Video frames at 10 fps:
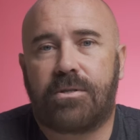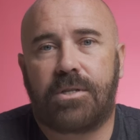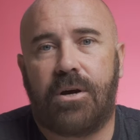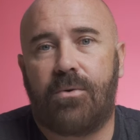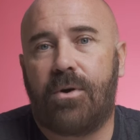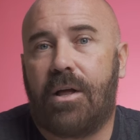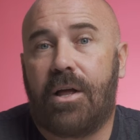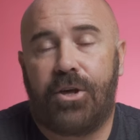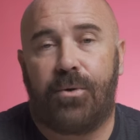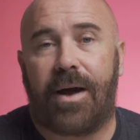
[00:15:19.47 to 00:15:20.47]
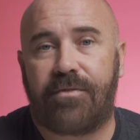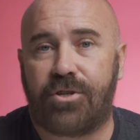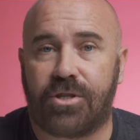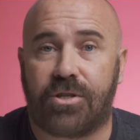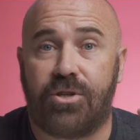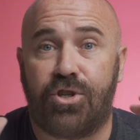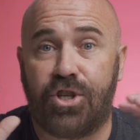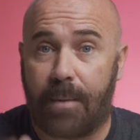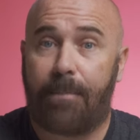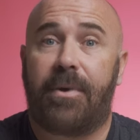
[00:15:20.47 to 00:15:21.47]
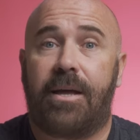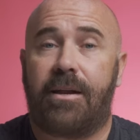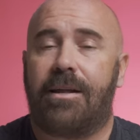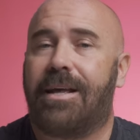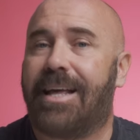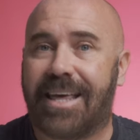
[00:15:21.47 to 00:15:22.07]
So you have to just jump in,